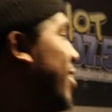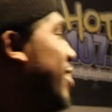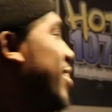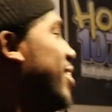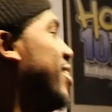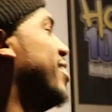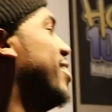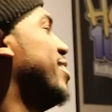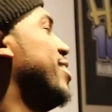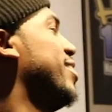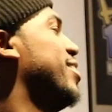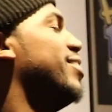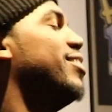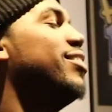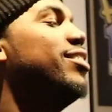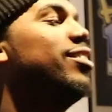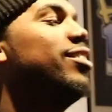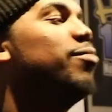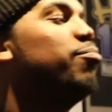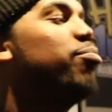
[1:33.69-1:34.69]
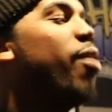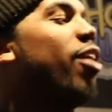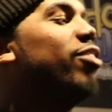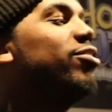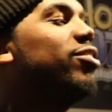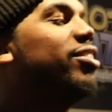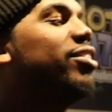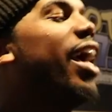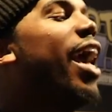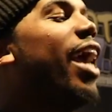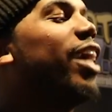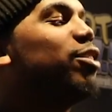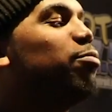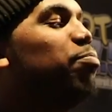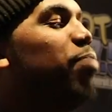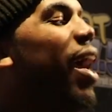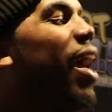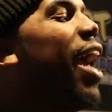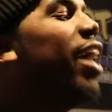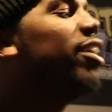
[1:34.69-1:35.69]
Yeah. So Part six,
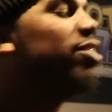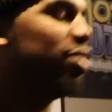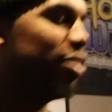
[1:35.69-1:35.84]
bitch.